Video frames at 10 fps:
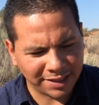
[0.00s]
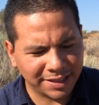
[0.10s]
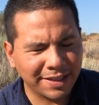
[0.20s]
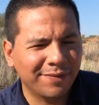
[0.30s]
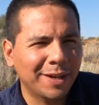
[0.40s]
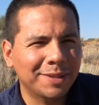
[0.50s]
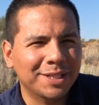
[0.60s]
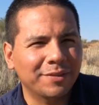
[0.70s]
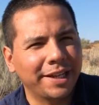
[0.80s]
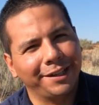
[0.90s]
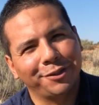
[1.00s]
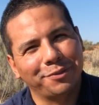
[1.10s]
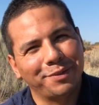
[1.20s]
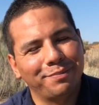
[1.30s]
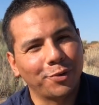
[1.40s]
I just found myself getting a
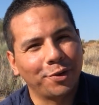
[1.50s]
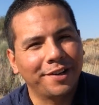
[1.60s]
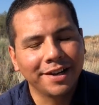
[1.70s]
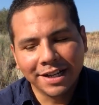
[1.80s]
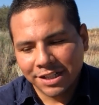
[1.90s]
little bit bored.